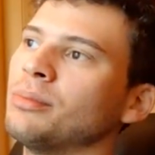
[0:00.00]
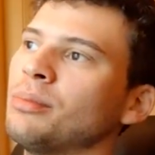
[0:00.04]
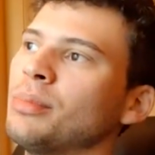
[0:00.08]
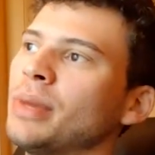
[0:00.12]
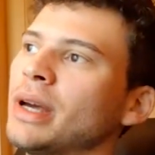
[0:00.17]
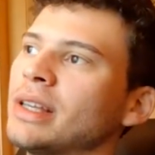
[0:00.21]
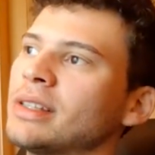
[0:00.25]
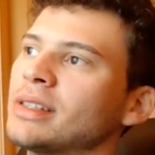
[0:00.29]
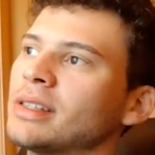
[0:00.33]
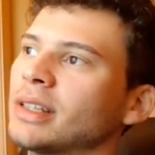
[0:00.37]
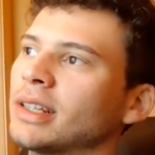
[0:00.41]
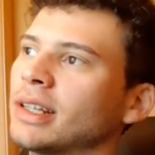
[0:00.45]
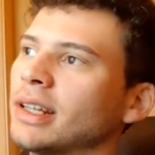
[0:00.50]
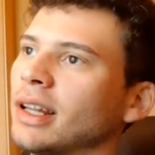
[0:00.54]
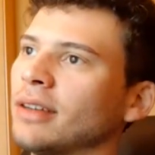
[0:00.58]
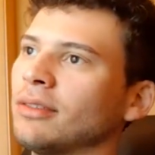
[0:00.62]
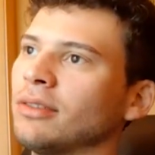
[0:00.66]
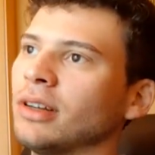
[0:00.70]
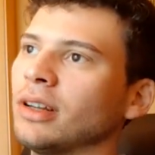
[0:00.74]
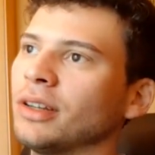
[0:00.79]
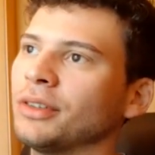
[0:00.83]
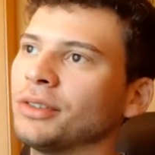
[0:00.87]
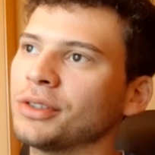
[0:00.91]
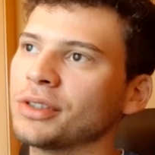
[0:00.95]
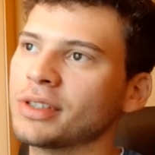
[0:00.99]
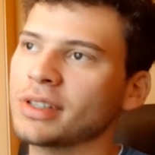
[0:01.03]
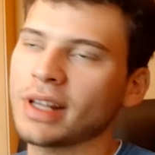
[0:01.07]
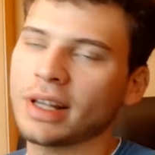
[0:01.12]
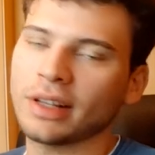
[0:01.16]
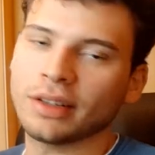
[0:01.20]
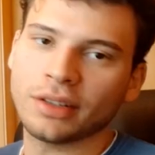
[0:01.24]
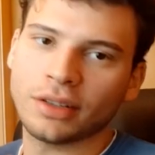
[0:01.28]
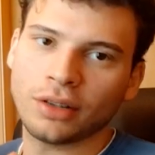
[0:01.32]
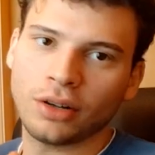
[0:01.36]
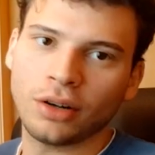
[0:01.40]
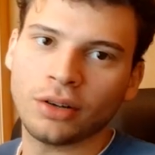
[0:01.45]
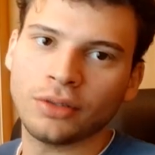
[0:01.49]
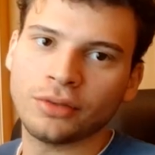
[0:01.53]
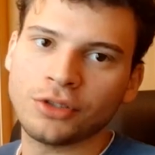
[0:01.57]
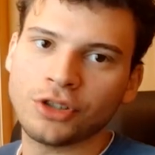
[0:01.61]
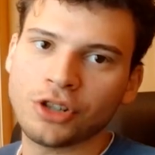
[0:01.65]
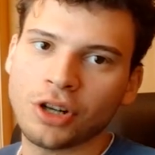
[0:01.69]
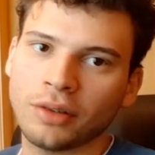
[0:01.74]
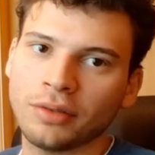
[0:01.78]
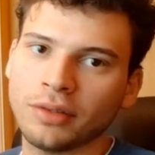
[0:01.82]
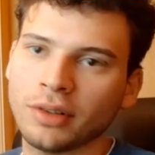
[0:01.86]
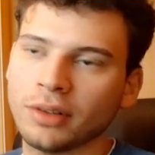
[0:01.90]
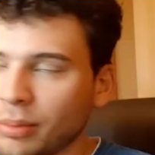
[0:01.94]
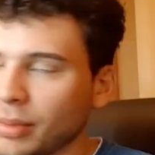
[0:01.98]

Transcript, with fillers: basic level understanding of Java.